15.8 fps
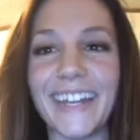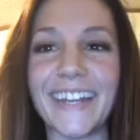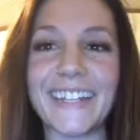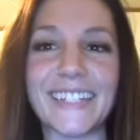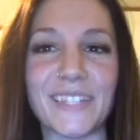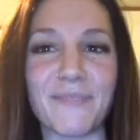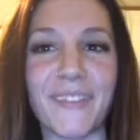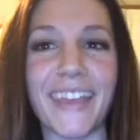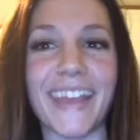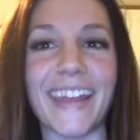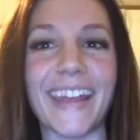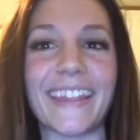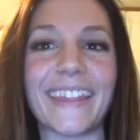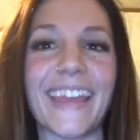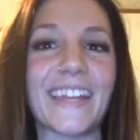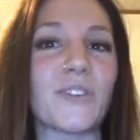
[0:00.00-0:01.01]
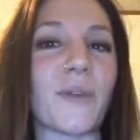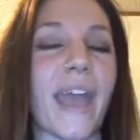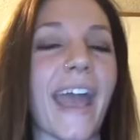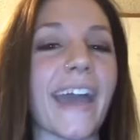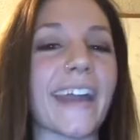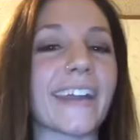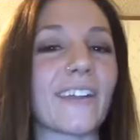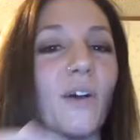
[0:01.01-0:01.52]
intimate and then you
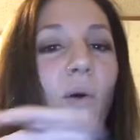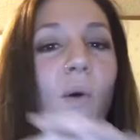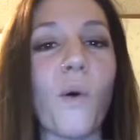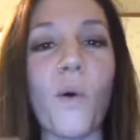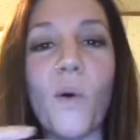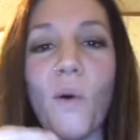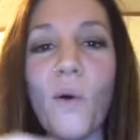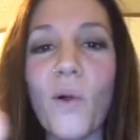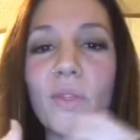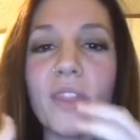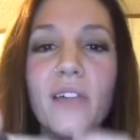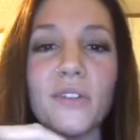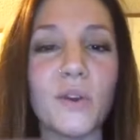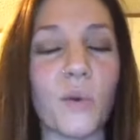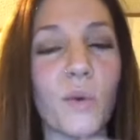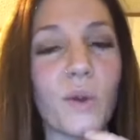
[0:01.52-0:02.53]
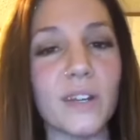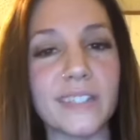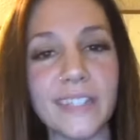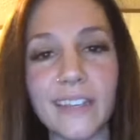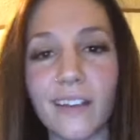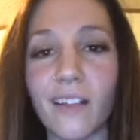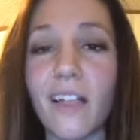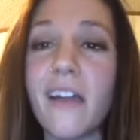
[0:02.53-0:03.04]
add in a whole nother
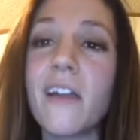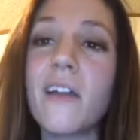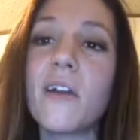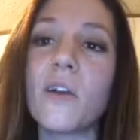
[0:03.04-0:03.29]
ordeal